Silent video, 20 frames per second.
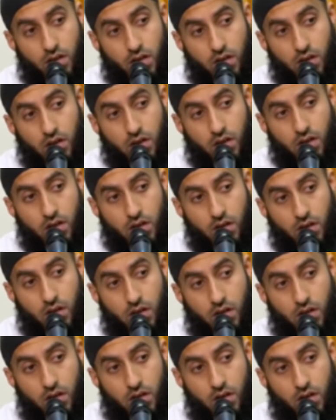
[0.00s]

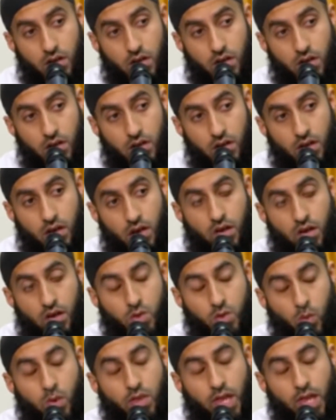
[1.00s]
So
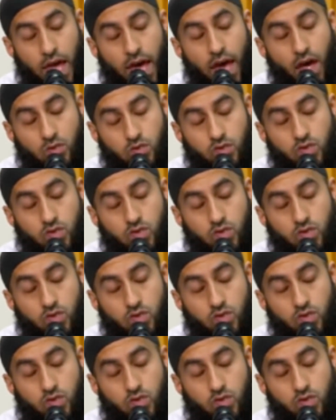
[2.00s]
when the angels